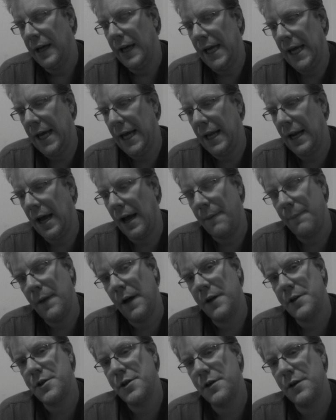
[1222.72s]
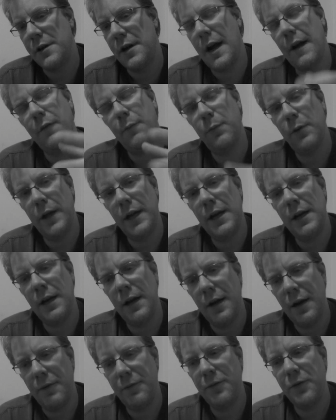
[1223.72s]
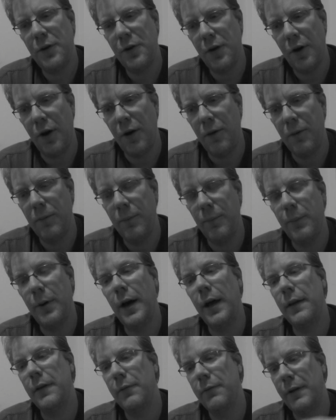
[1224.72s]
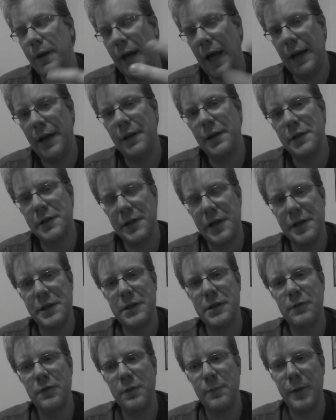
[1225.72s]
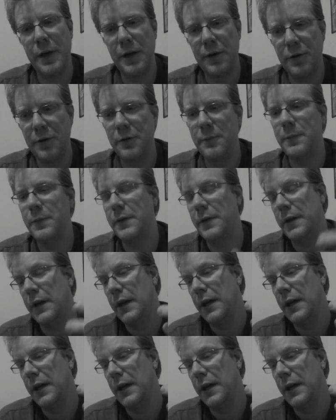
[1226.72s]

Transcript: And I'm not sure, haven't played it enough to know, but we had a discussion with my group